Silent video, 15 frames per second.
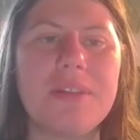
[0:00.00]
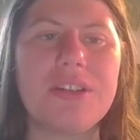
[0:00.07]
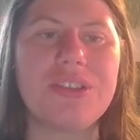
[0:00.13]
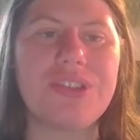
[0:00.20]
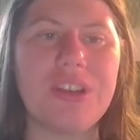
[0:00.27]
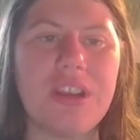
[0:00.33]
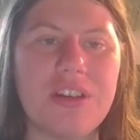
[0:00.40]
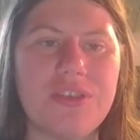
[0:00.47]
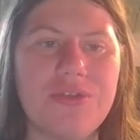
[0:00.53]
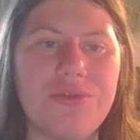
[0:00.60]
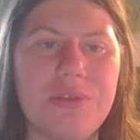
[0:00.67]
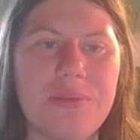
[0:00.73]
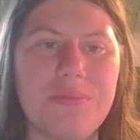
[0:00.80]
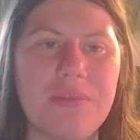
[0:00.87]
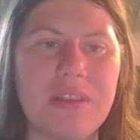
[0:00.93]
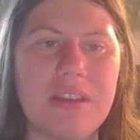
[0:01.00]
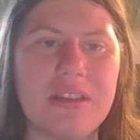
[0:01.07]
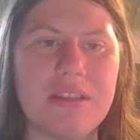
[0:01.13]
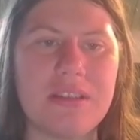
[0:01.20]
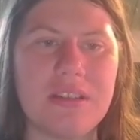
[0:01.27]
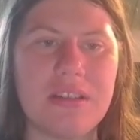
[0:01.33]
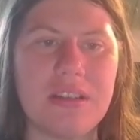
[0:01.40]
I'm just gonna trim
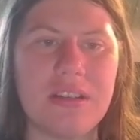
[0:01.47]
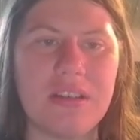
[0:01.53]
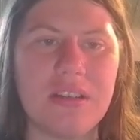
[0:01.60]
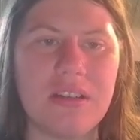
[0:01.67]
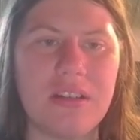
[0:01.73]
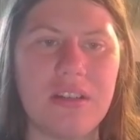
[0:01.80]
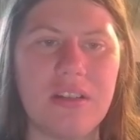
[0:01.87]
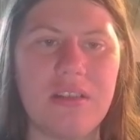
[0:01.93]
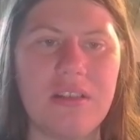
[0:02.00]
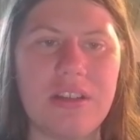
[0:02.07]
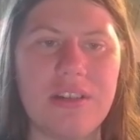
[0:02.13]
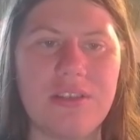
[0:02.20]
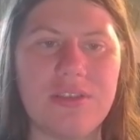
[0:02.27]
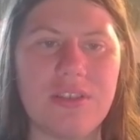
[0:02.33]
this a little